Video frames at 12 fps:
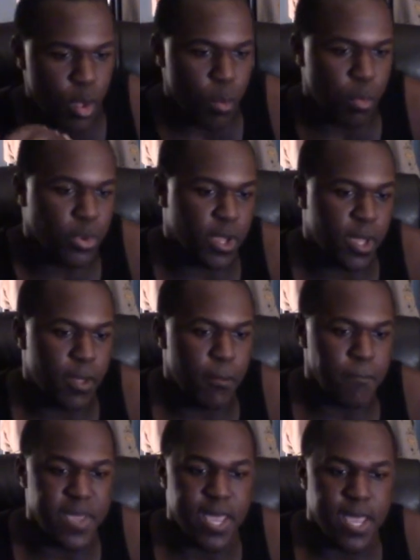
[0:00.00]
But
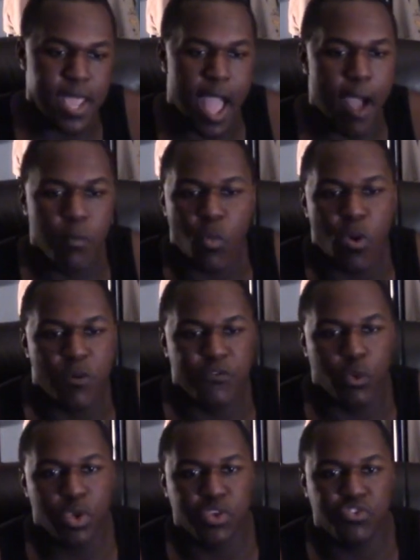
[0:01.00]
me, I'm more
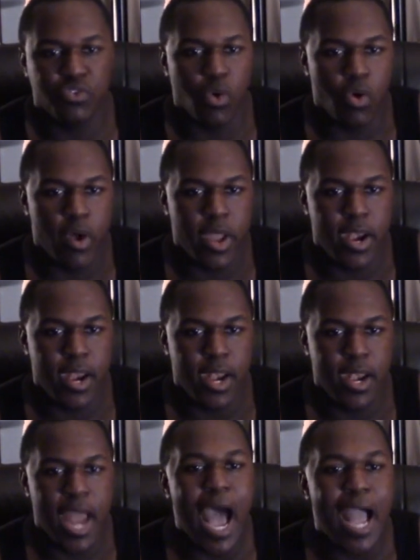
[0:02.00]
focused on
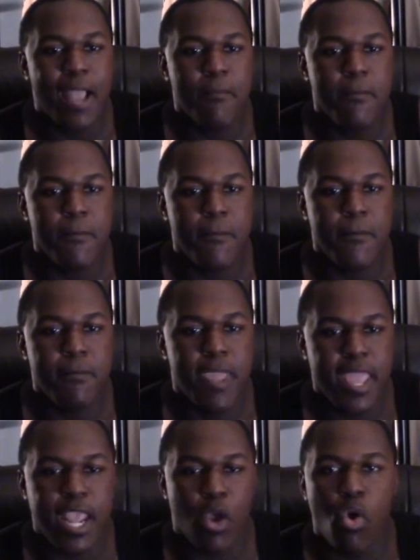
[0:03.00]
not
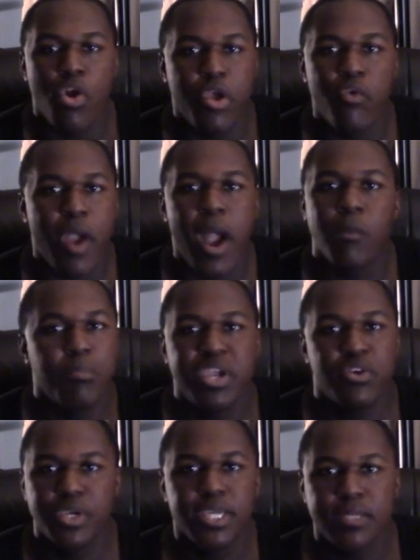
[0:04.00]
getting on the ground,
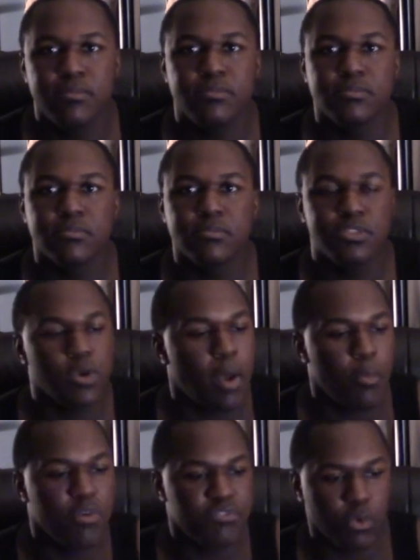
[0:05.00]
period. So
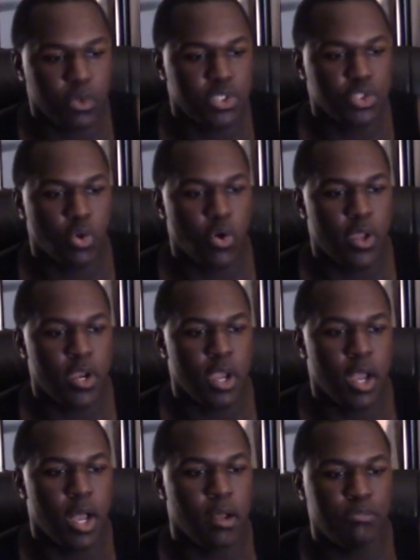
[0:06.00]
I'm more focused on
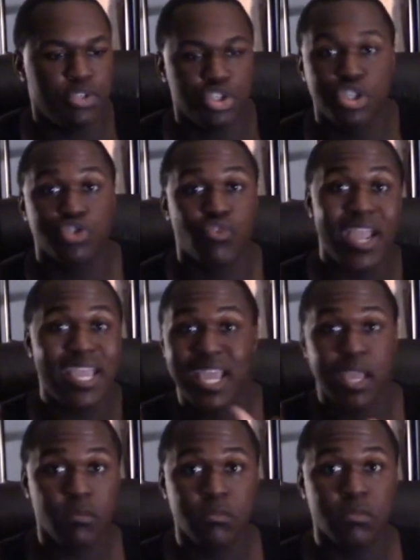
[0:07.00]
just
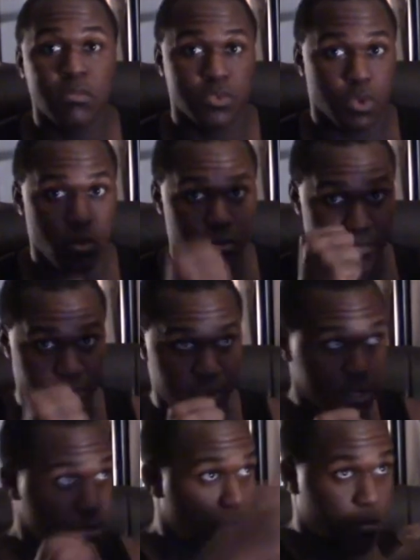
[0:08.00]
striking. So
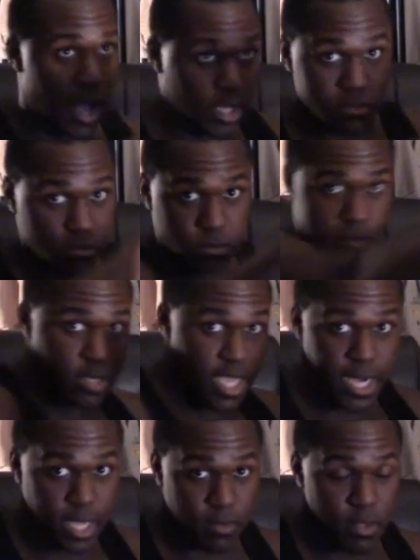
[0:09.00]
fist, box,
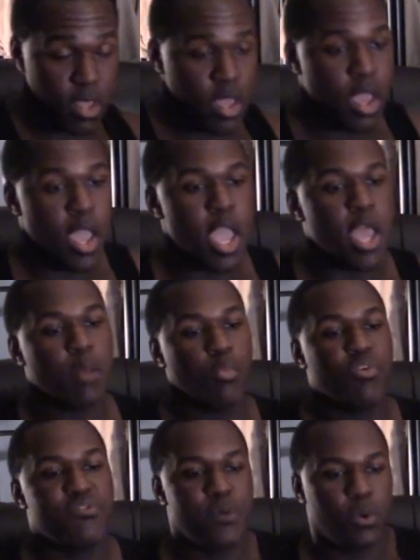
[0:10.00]
hitting. And I'm
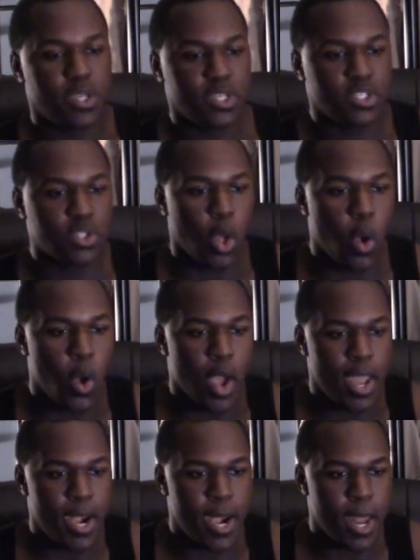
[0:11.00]
more focused
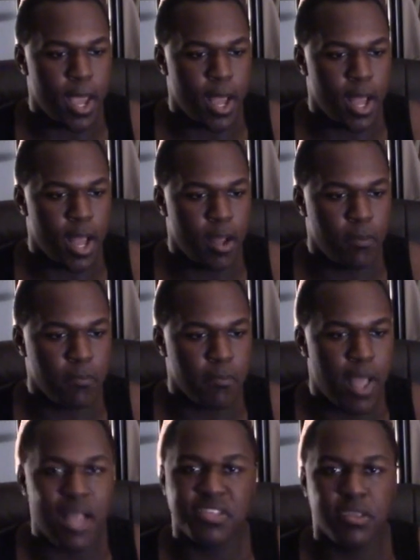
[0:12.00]
on,
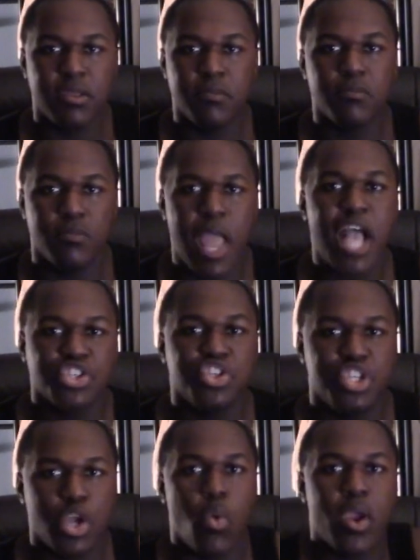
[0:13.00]
I said,
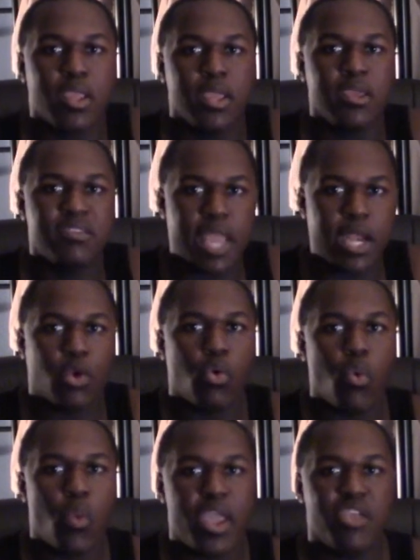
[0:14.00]
actually knowing
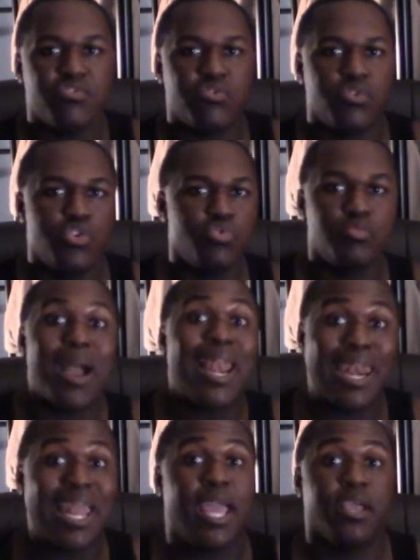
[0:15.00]
technical ways to use my
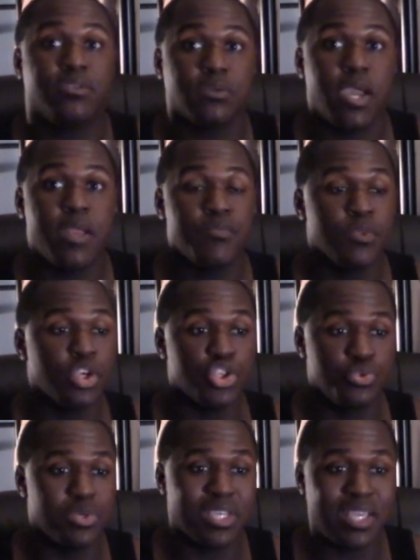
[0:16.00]
legs, right?
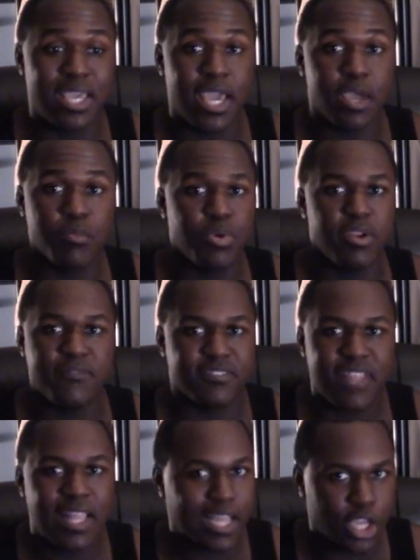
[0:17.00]
Because you can kick, but if it's
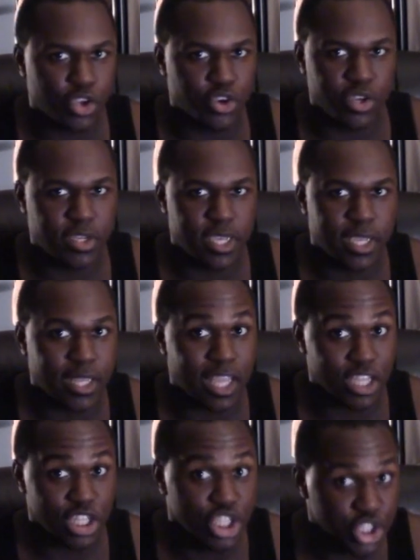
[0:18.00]
not like a good kick,
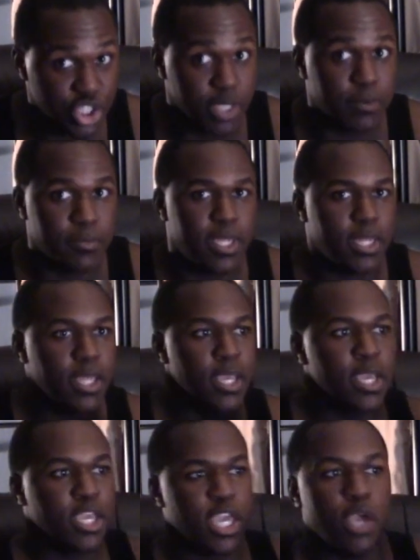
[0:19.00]
like a legitimate
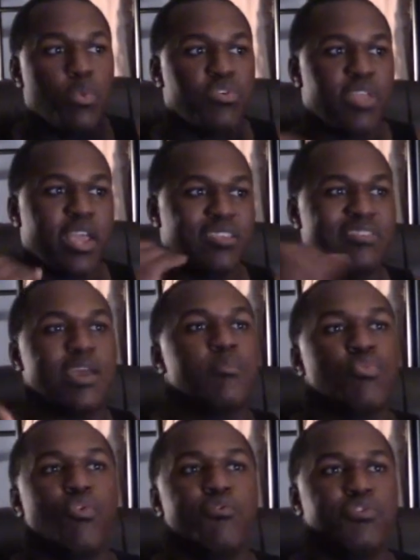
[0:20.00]
kick with like a set
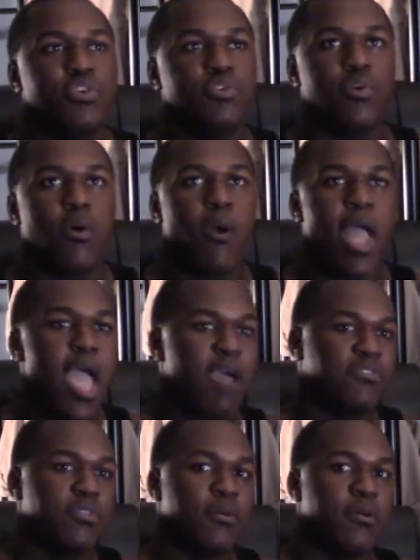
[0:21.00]
move, and you don't
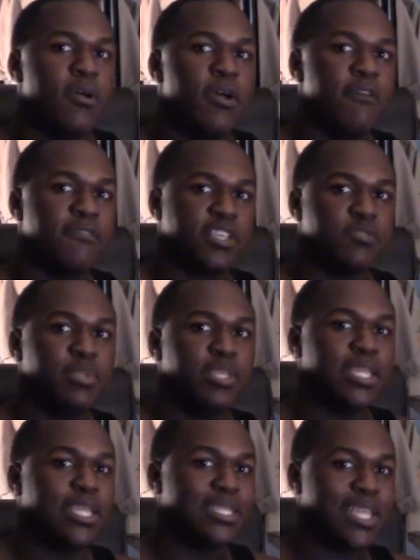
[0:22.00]
have the
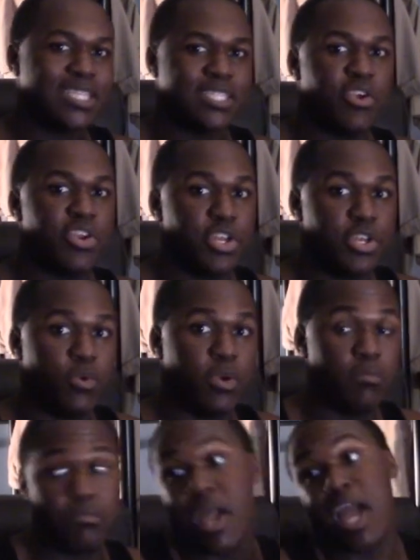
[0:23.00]
flexibility and dexterity to do
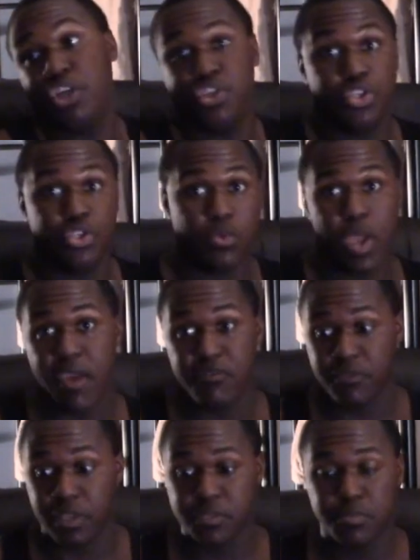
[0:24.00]
it, I actually do have
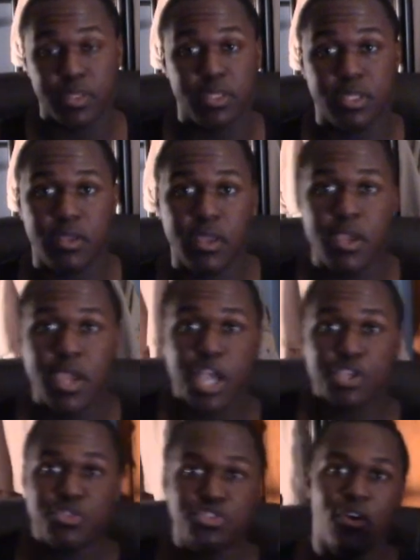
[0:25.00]
flexibility, as
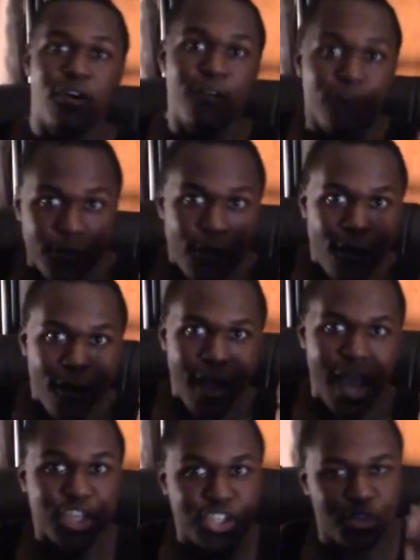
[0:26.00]
you saw,
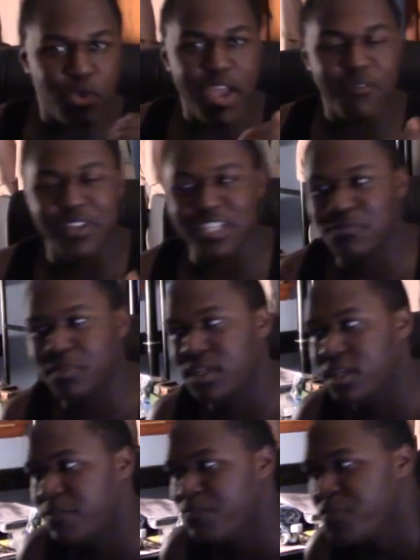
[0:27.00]
I actually do have flexibility.